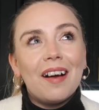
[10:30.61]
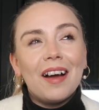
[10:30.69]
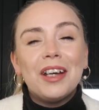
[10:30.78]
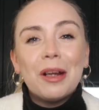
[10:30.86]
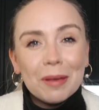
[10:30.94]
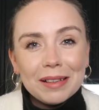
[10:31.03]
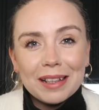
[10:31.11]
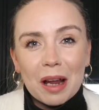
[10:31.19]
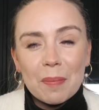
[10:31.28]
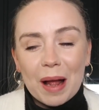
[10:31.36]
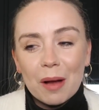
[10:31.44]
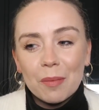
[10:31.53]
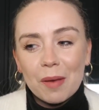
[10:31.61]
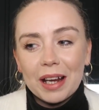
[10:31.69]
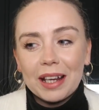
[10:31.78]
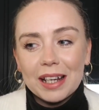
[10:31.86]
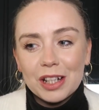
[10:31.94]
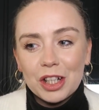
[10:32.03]
I know I said it about
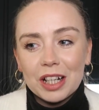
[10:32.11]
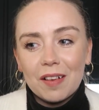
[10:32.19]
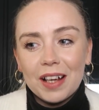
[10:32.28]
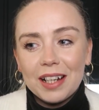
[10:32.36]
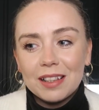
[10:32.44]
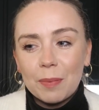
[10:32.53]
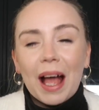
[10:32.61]
my kitchen lights,